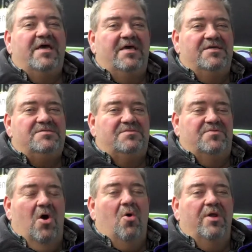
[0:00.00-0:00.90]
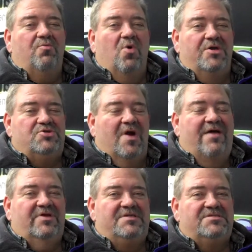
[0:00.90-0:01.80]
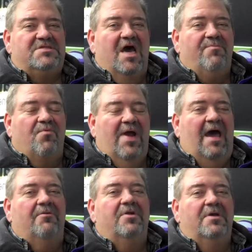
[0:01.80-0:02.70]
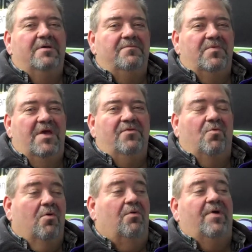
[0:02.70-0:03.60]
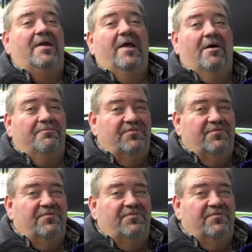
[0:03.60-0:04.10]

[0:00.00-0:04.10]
is the only one driving this type route in the world right now.